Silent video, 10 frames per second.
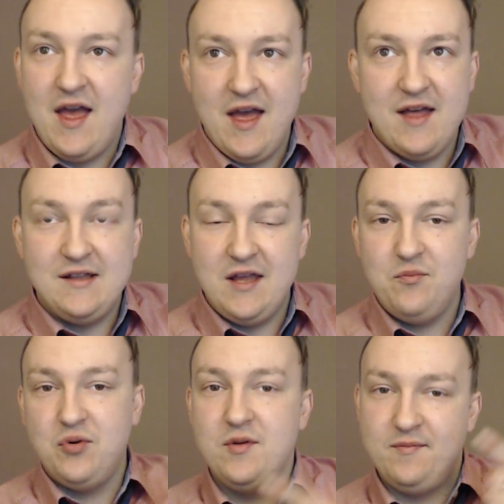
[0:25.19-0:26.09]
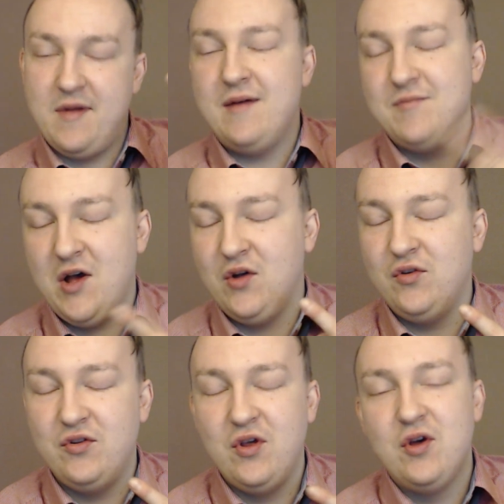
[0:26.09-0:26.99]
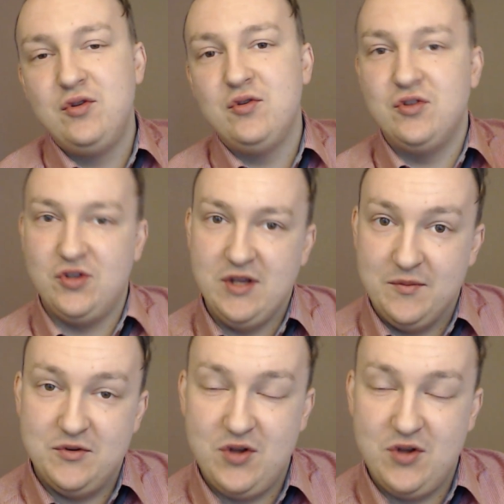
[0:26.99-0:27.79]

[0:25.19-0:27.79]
and he put my mouth to sip.